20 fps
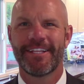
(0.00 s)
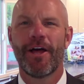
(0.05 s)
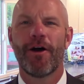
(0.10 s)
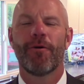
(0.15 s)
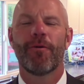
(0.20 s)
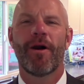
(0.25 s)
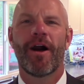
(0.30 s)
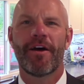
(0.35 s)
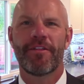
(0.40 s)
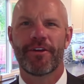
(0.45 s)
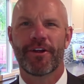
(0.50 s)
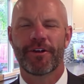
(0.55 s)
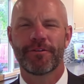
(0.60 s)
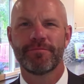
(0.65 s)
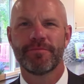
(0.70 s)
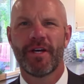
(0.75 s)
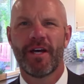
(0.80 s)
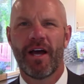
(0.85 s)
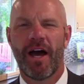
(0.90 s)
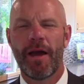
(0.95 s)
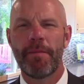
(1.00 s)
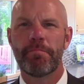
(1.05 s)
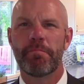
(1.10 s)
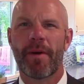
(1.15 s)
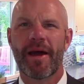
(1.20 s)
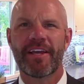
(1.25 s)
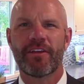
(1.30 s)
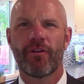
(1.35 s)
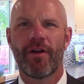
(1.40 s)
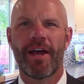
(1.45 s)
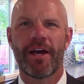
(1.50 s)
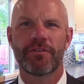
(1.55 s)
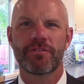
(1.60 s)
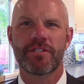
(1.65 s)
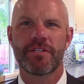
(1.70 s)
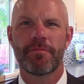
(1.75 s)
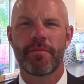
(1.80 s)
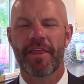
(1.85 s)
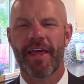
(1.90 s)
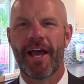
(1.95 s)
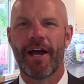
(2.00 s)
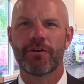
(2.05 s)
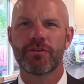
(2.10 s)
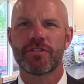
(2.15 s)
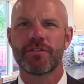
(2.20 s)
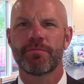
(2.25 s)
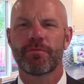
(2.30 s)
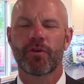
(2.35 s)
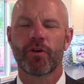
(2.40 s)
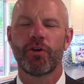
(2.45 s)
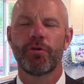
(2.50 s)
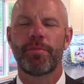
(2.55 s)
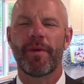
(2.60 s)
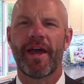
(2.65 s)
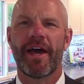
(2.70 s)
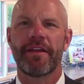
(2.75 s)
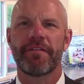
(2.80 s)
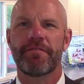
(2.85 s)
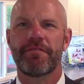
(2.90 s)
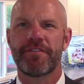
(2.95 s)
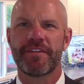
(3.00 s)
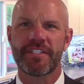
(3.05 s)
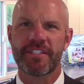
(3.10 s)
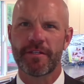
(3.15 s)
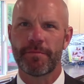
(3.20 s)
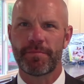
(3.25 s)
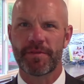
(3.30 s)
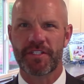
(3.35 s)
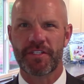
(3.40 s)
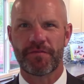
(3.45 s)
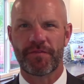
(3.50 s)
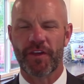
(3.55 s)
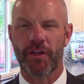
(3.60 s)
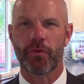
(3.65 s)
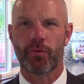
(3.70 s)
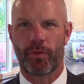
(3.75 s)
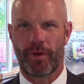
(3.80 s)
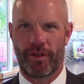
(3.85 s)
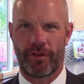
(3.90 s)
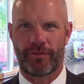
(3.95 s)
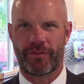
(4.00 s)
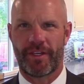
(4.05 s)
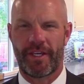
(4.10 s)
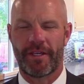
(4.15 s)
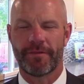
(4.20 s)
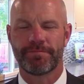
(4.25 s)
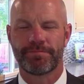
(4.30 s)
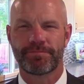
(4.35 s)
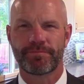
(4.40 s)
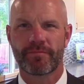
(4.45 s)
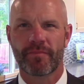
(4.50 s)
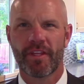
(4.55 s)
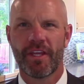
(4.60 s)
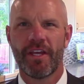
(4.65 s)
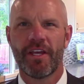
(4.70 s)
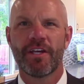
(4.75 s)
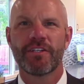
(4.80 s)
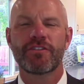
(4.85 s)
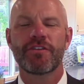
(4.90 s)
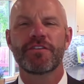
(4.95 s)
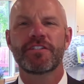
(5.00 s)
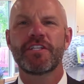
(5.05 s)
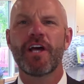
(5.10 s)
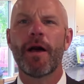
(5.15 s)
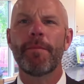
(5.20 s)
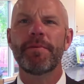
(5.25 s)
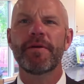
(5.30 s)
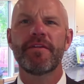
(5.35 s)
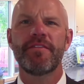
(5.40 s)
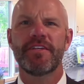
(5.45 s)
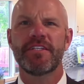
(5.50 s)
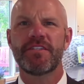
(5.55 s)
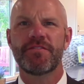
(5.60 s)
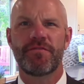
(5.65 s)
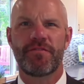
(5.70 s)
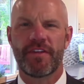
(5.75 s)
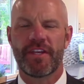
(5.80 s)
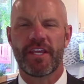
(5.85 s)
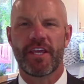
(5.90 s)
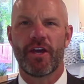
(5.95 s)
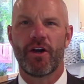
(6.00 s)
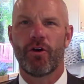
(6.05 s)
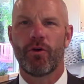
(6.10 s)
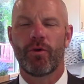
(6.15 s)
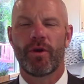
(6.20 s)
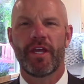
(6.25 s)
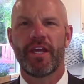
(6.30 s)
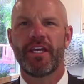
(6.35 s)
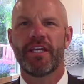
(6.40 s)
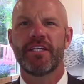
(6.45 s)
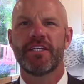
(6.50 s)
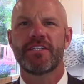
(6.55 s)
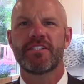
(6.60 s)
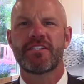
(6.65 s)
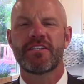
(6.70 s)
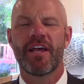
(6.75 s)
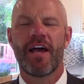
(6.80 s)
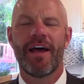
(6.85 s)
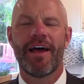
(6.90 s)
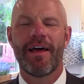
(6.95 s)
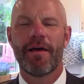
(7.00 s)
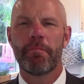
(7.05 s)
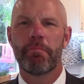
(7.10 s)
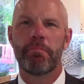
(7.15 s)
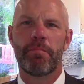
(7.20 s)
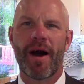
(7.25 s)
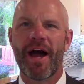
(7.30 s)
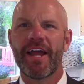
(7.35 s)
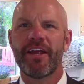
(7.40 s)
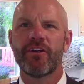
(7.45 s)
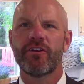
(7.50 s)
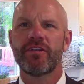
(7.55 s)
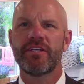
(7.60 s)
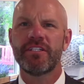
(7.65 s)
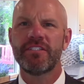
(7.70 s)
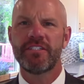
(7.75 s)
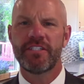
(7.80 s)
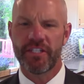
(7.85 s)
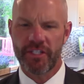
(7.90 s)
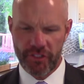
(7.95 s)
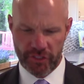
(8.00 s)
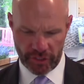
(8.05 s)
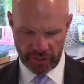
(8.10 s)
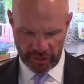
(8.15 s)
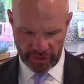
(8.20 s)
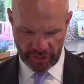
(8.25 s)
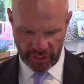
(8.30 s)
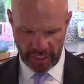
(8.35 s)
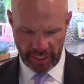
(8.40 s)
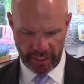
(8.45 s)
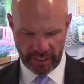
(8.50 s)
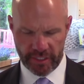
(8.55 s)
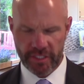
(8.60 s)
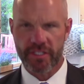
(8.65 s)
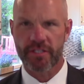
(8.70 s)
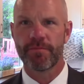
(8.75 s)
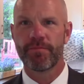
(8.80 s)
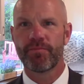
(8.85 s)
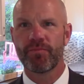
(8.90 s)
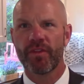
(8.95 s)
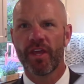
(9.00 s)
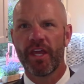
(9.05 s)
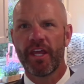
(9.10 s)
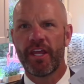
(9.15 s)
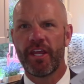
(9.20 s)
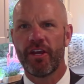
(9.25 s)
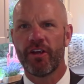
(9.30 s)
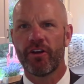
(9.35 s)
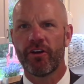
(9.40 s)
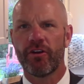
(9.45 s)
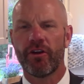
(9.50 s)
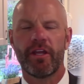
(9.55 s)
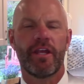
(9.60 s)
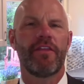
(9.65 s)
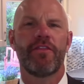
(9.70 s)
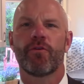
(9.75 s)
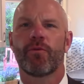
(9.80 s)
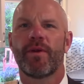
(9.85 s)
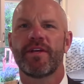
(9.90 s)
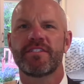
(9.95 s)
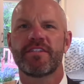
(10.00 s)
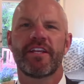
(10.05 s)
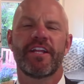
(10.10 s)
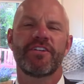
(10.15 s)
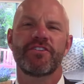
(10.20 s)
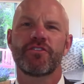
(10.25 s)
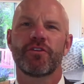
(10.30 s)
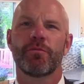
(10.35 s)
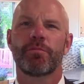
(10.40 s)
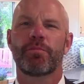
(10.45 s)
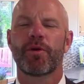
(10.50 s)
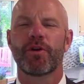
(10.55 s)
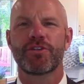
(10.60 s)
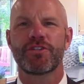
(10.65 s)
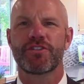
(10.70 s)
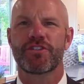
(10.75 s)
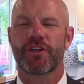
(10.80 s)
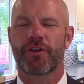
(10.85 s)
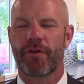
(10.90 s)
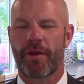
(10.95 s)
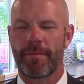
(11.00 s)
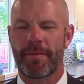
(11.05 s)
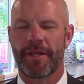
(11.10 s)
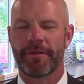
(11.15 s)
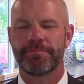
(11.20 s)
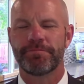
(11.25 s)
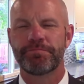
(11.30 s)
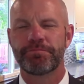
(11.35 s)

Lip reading: Well, hi there. I'm Michael Hausam of the Hausam Group at Vista Pacific Realty. So the topic of this video is buyer contingencies here in the residential purchase agreement,